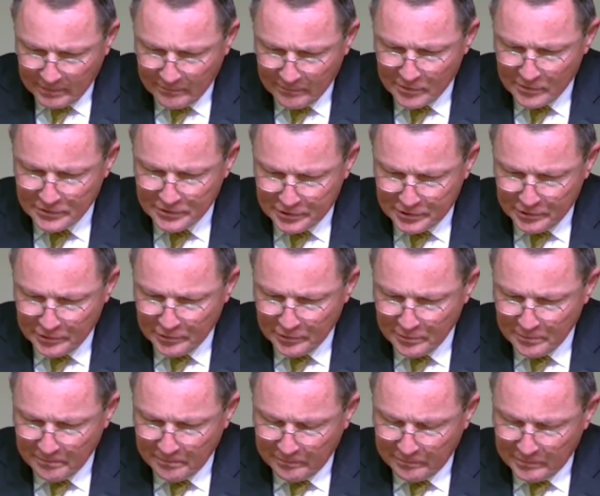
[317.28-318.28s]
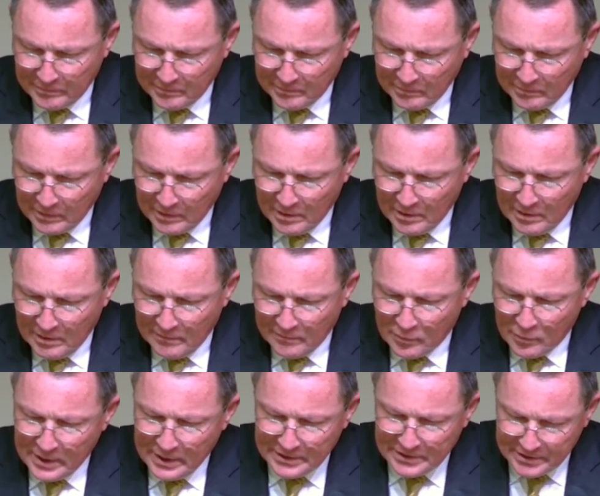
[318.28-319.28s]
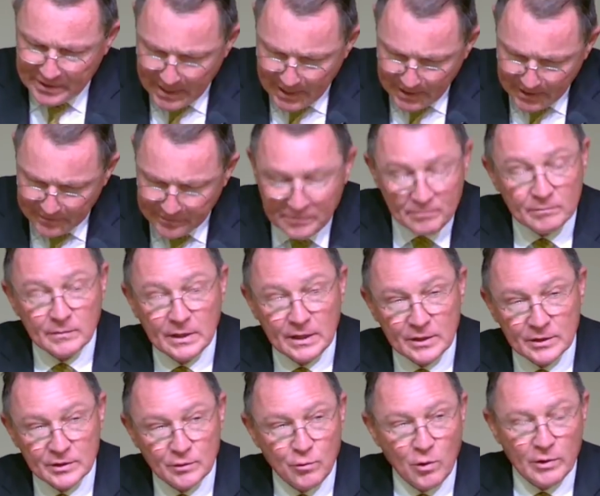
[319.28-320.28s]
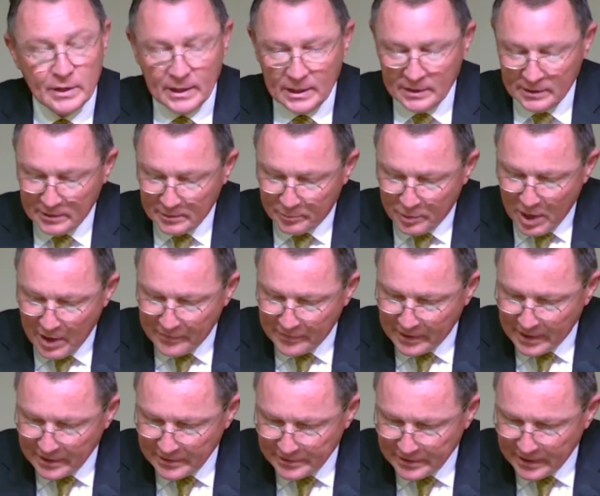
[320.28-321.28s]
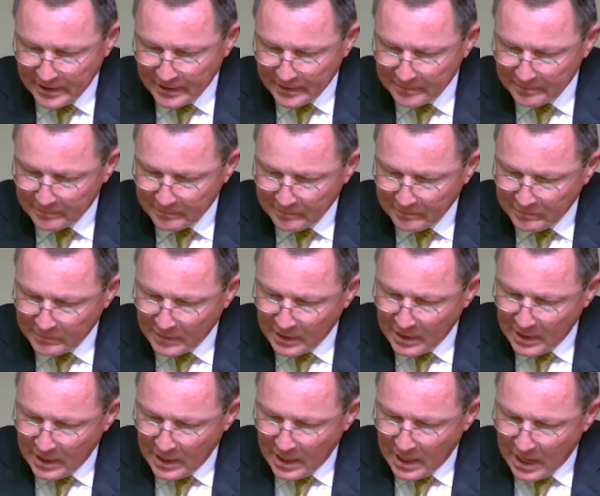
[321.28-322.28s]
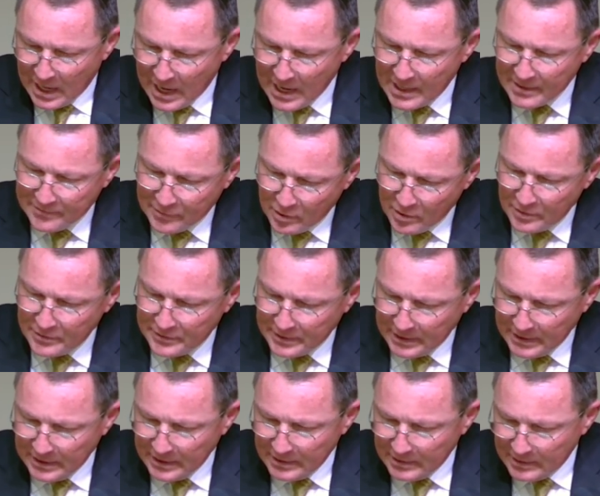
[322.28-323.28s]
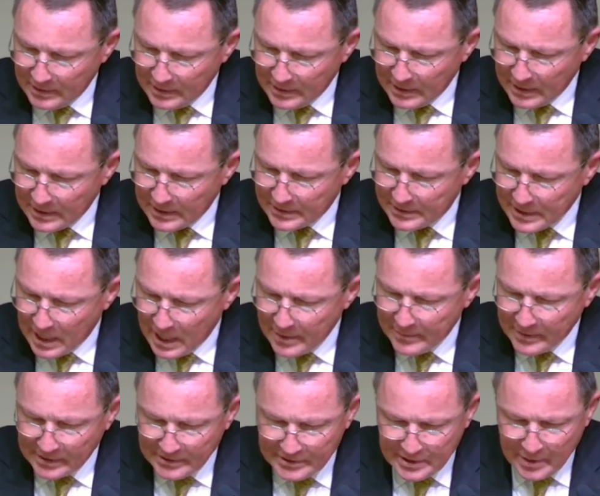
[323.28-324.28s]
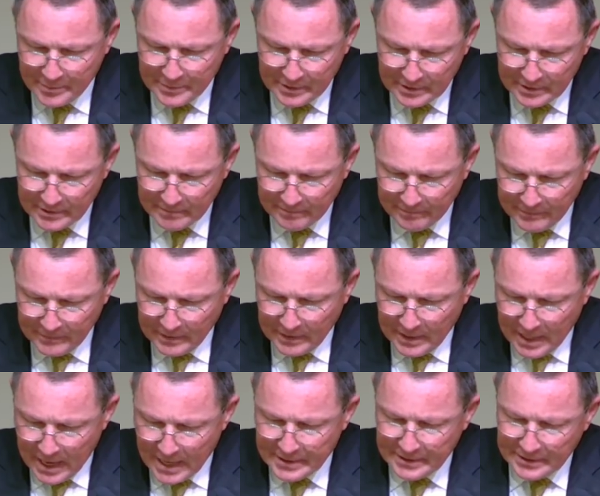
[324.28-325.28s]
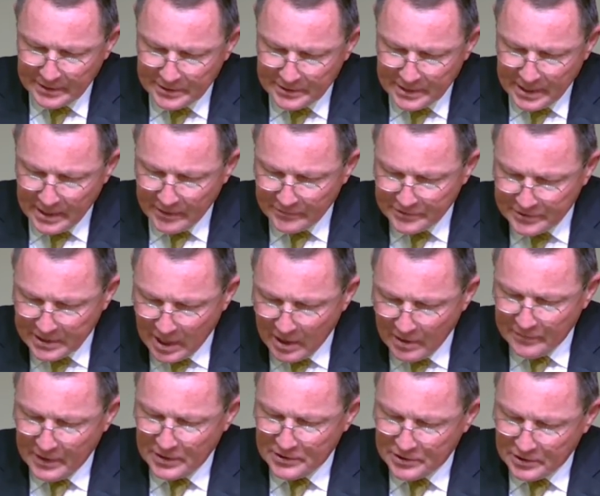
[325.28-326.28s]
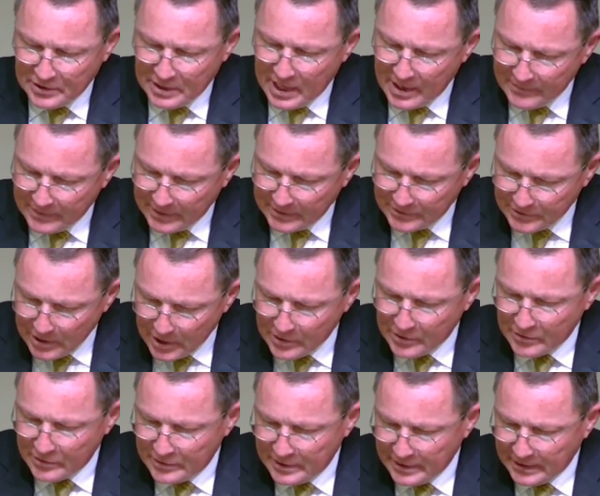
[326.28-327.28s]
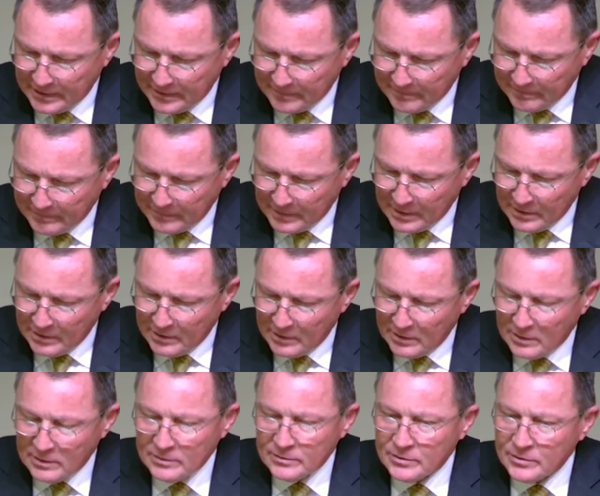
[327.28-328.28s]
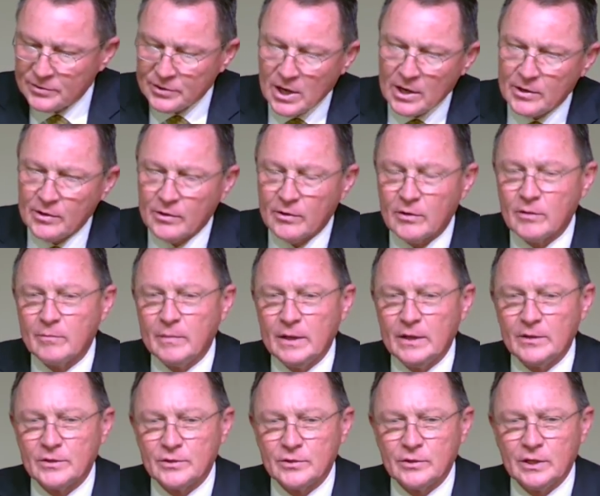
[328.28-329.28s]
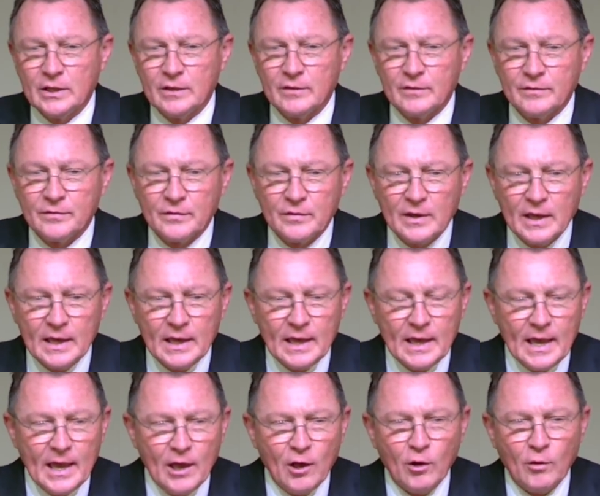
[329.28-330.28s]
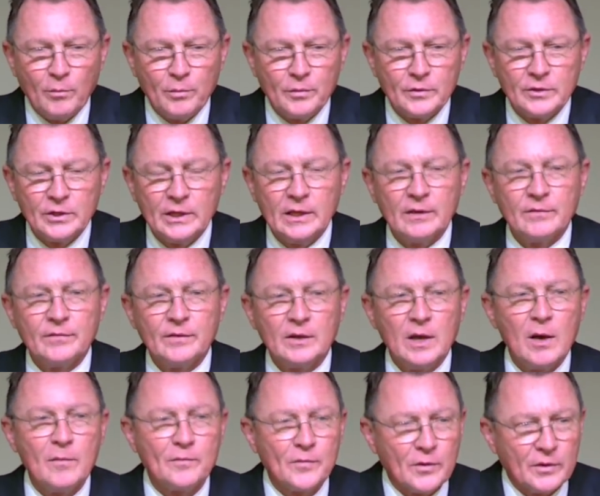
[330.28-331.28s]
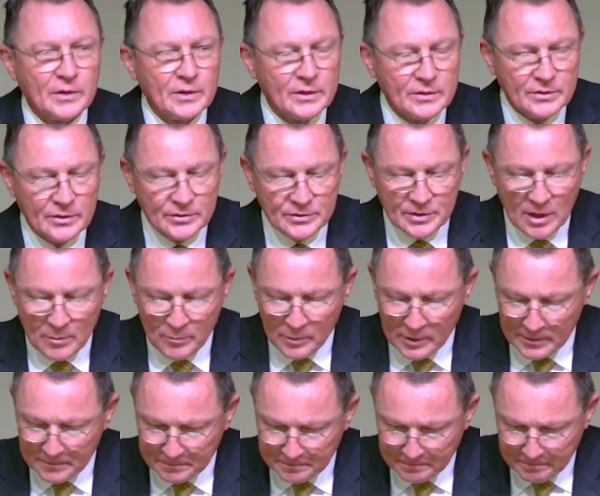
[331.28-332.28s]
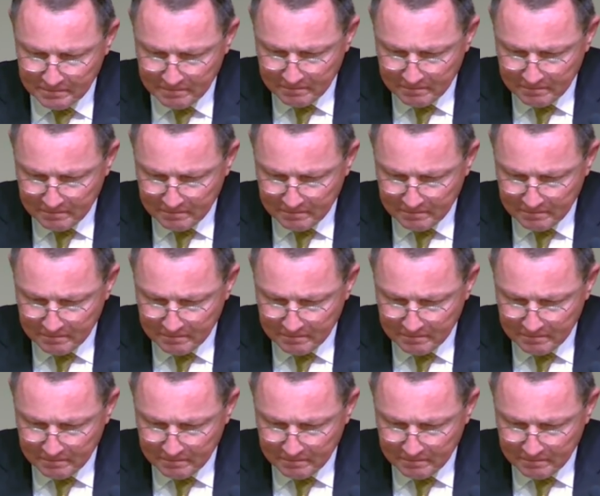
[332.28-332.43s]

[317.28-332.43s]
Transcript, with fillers: Verse 2 For he saith, he's quoting the prophet Isaiah, I have heard thee in a time accepted, and in the day of salvation have I succored thee. To succor means to give help, to give comfort to someone.